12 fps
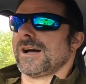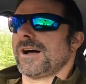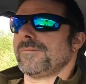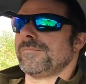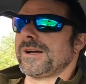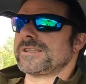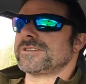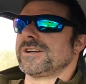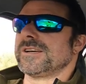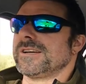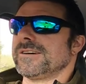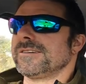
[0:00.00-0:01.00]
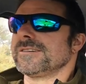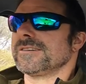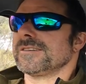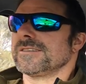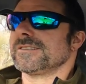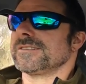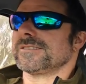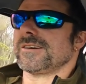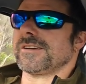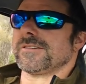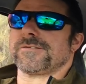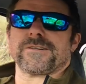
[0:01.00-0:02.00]
Um, make sure you
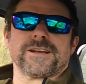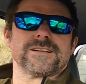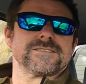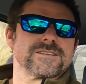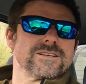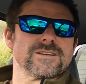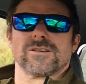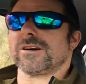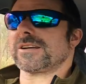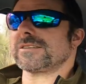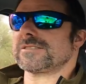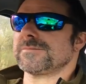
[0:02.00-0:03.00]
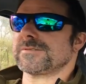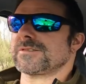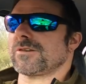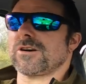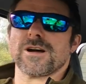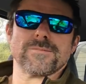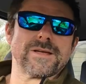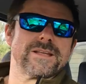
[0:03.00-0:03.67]
tell your friends and like and subscribe.